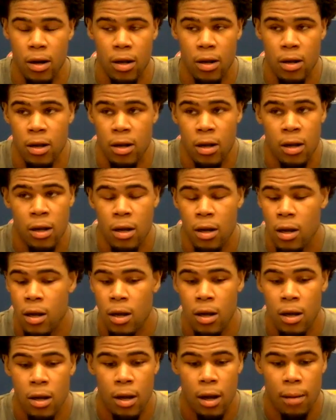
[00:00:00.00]
And
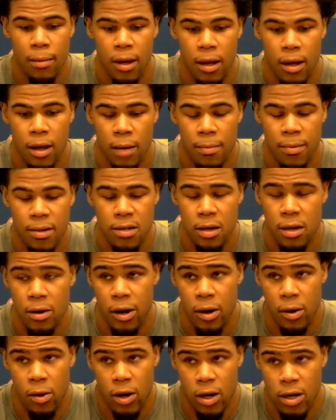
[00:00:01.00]
I mean, coming to a
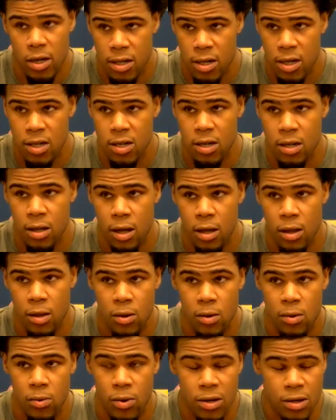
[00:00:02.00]
great organization like
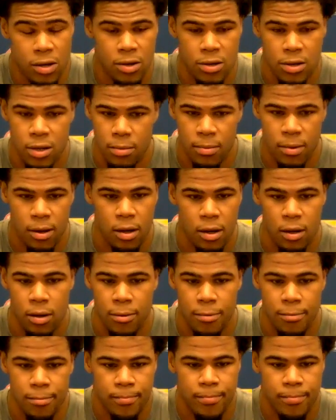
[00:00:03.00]
the Wizards, I mean,